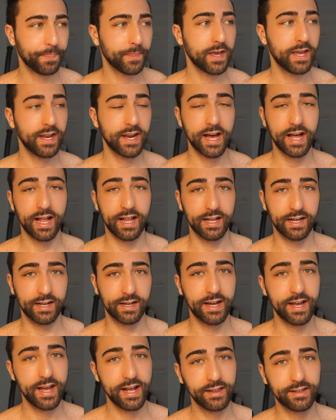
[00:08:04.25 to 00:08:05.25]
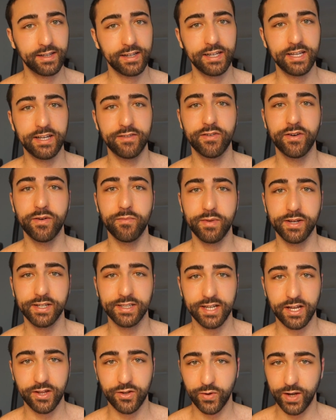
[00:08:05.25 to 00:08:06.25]
In a healthy liver means
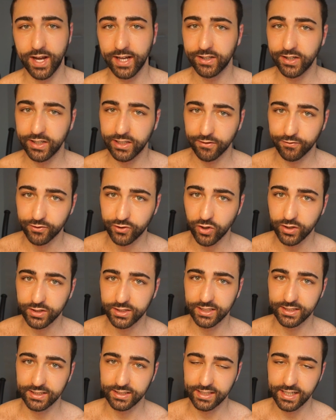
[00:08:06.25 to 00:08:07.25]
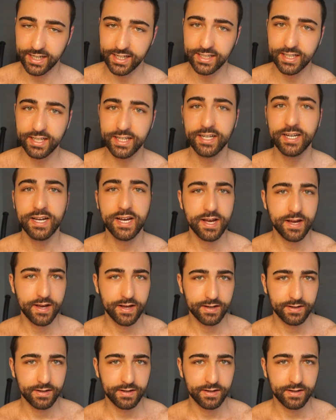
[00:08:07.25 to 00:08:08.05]
that you get rid of toxins easily.